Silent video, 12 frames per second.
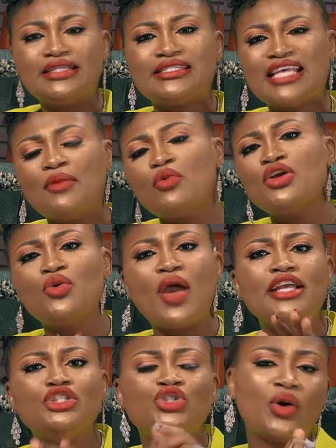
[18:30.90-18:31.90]
The same way
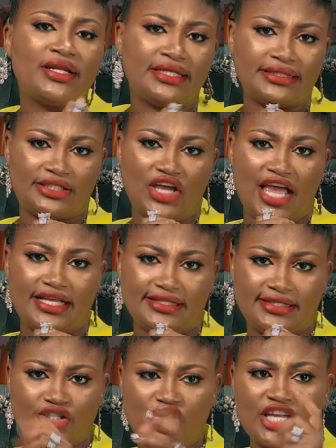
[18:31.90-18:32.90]
you enjoyed the
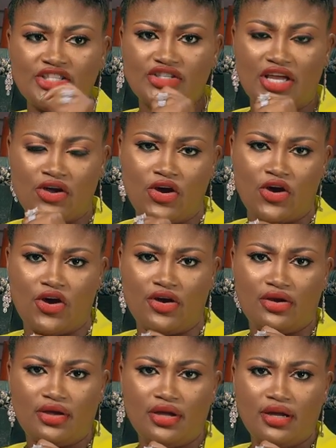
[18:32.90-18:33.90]
chase, chasing
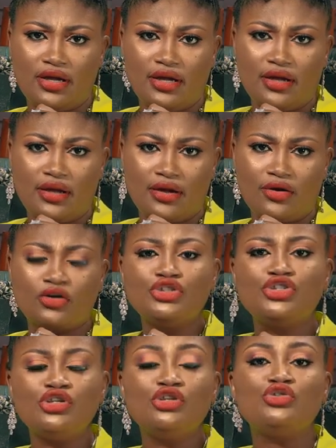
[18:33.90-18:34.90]
her,
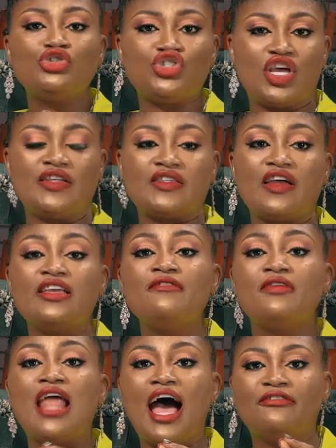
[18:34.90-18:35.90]
continue to chase her
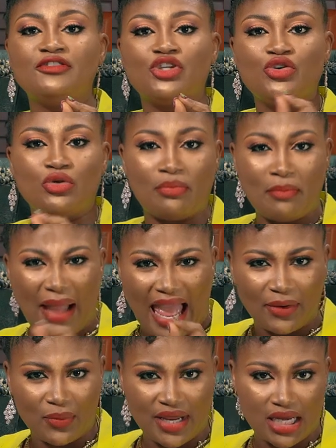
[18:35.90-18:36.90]
even after you're
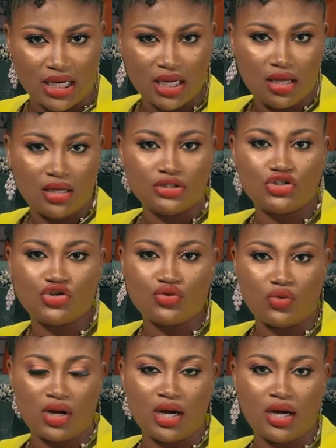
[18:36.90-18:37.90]
married
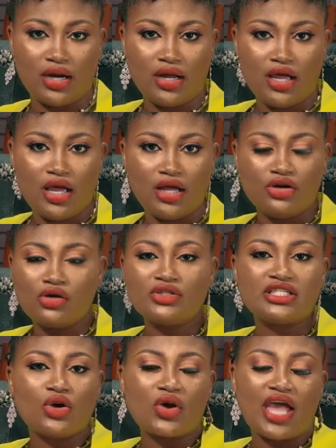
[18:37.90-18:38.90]
to her.
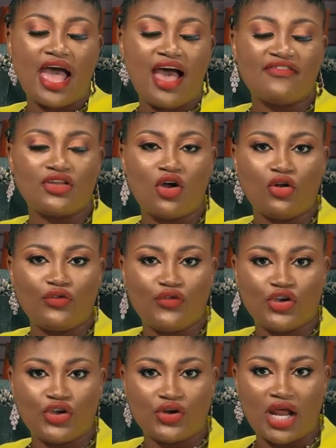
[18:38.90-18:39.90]
Don't say, okay, I have it all
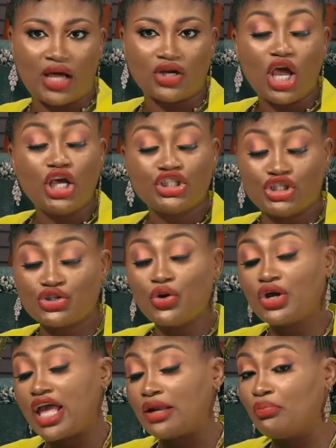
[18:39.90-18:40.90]
figured out. She's
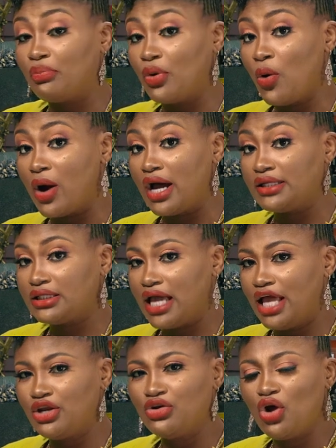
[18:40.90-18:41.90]
going to get bored.
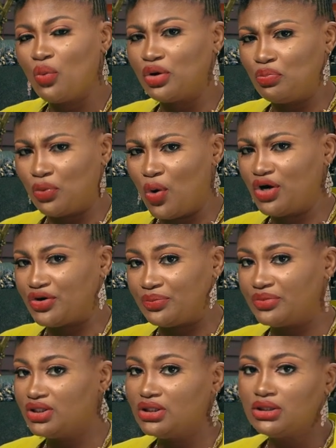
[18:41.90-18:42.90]
And you know, with
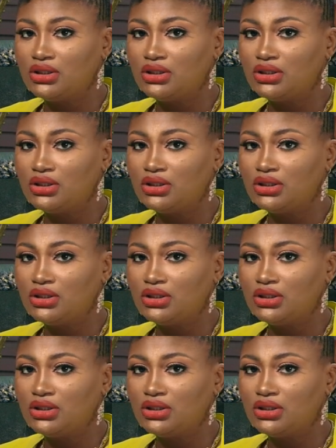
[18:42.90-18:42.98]
boredom